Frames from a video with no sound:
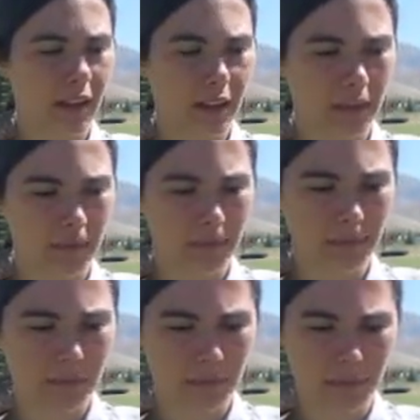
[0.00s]
um,
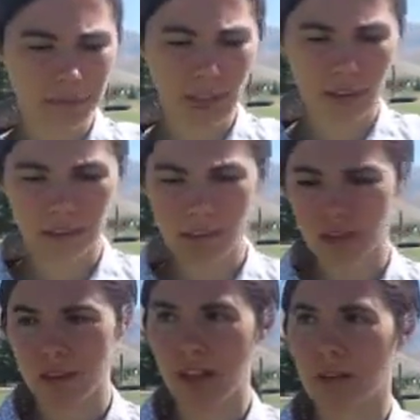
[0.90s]
yeah, that's
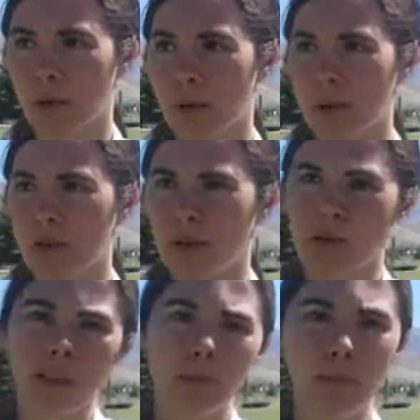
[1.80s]
just kind of where you go
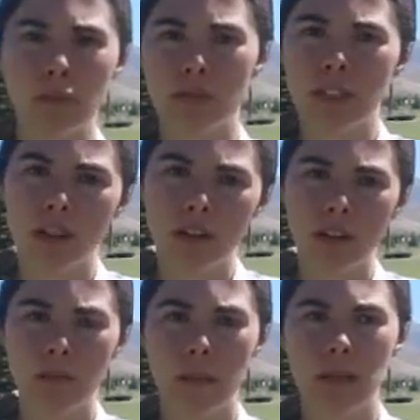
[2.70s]
to a couple shows a
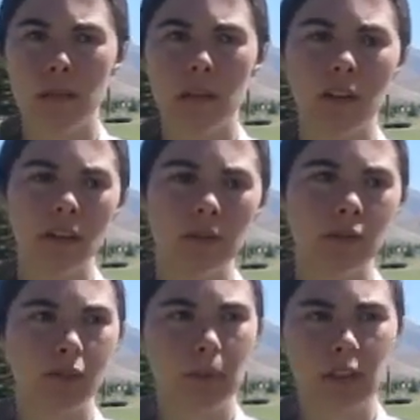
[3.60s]
year maybe,
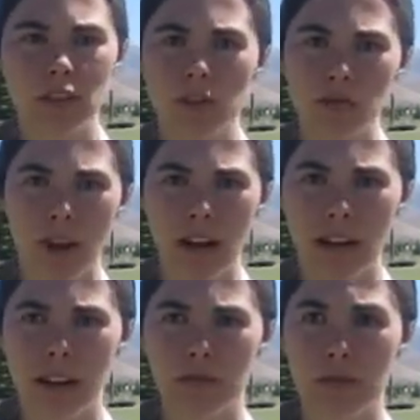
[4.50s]
but you're mainly just
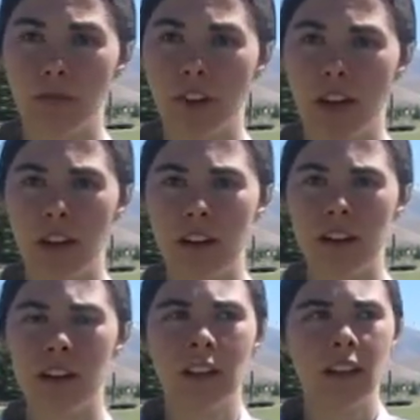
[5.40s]
riding for
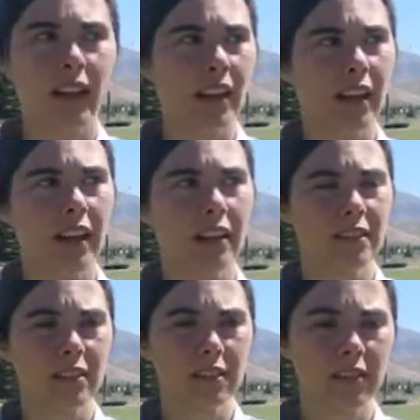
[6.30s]
fun
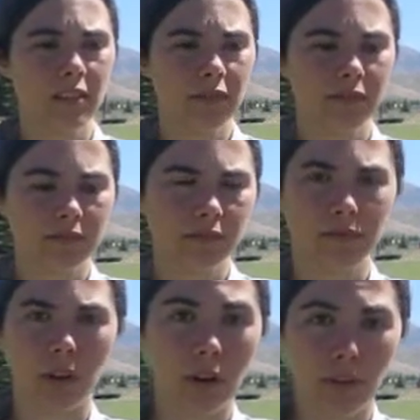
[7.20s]

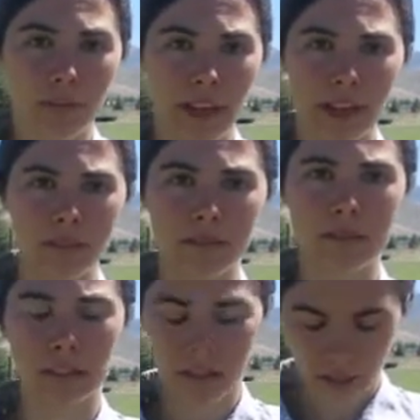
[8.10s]
and all of that.
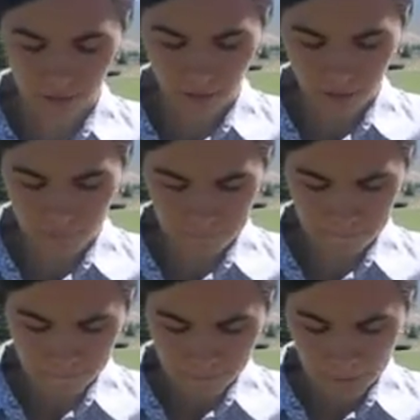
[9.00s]
And then
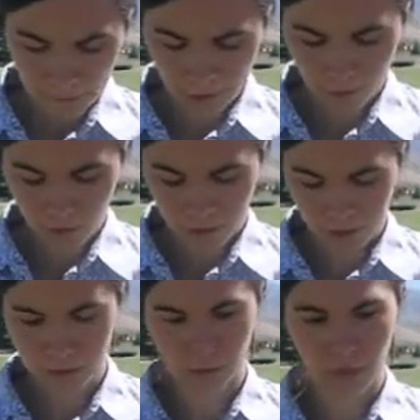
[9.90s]
next one
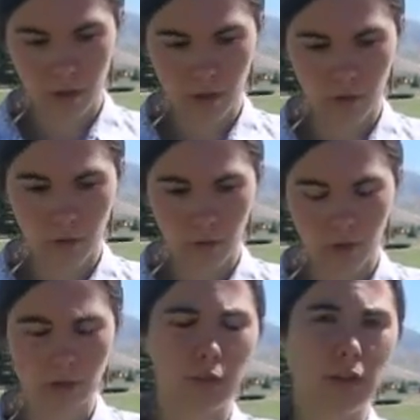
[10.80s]
is where you
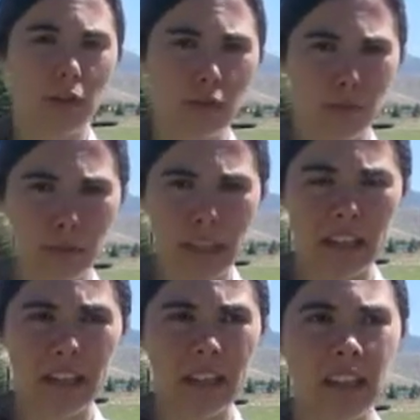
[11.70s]
are doing no
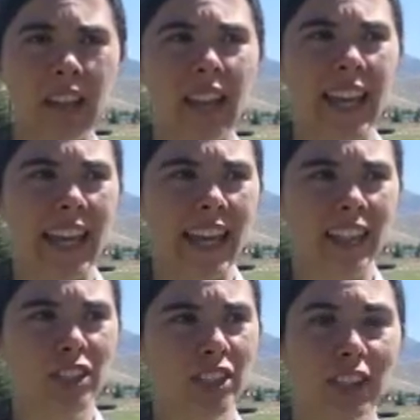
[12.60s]
competing
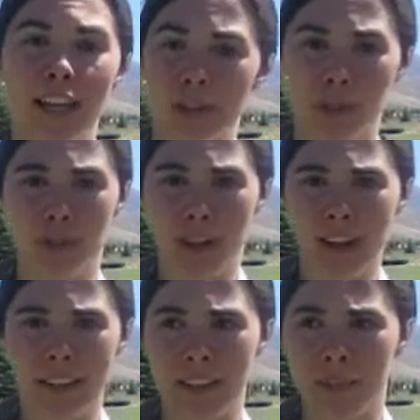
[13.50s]
and just leisure
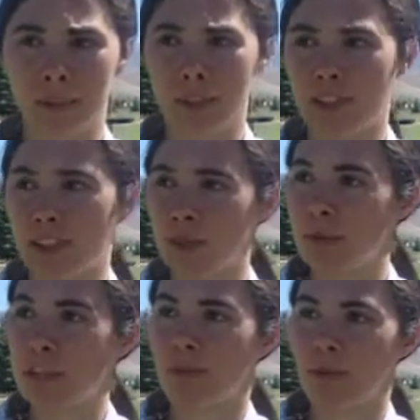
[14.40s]
riding, where you're just
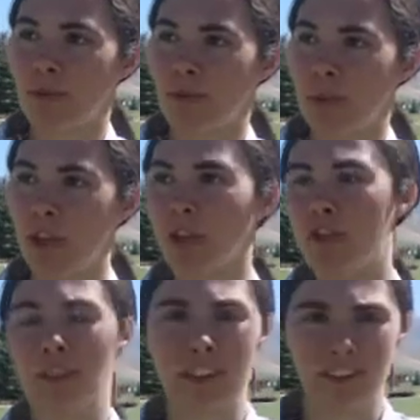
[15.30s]
doing it for the pure
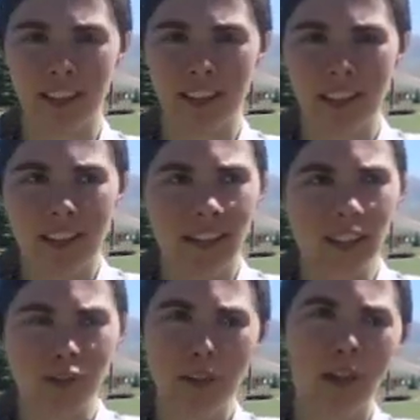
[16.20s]
fun of it.
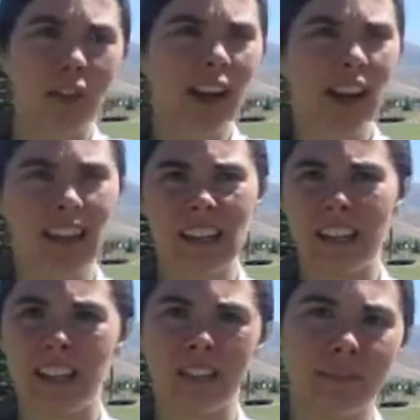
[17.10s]
Like trail
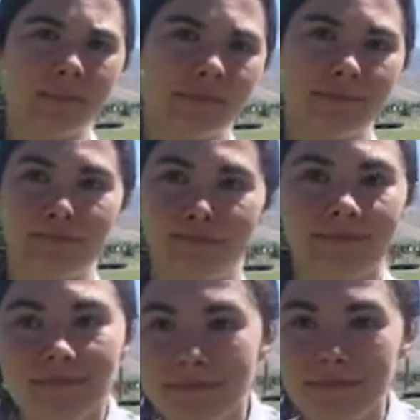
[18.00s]
riding,
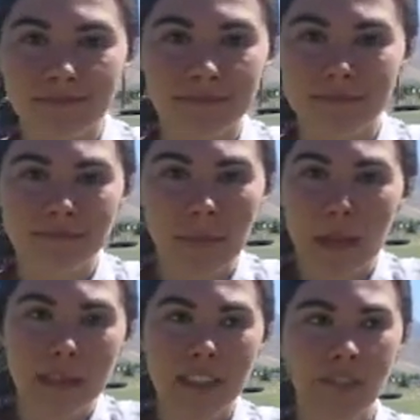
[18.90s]
mm,
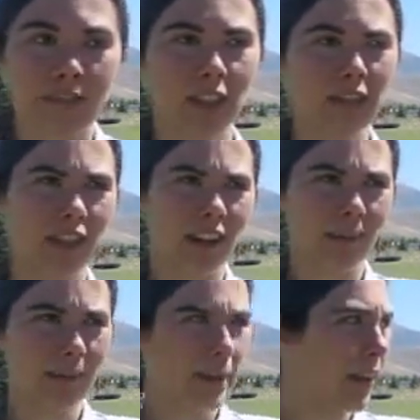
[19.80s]
maybe stuff in the
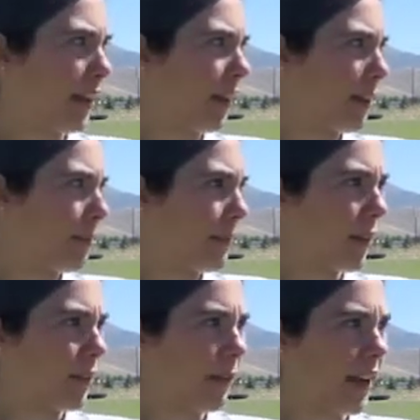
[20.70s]
arena, but um,
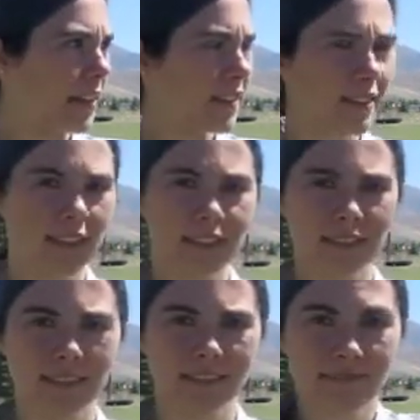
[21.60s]
otherwise,
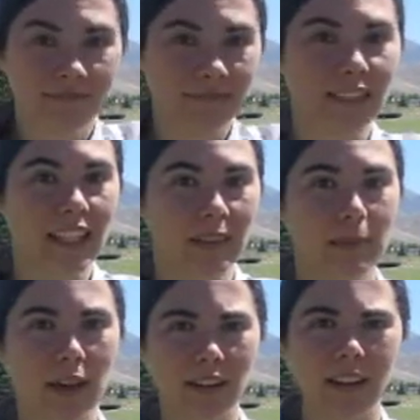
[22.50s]
that's
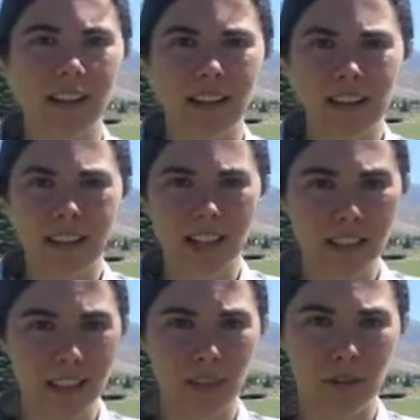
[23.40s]
about it.
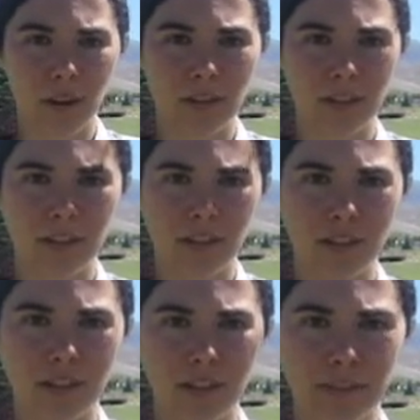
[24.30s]
That's another option that you
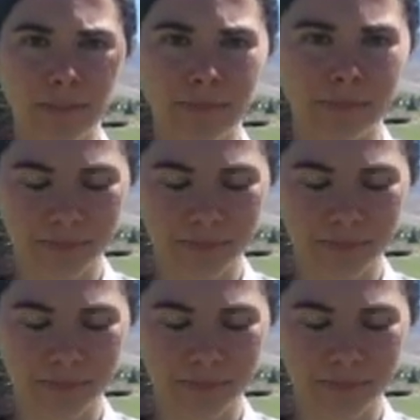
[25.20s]
could do.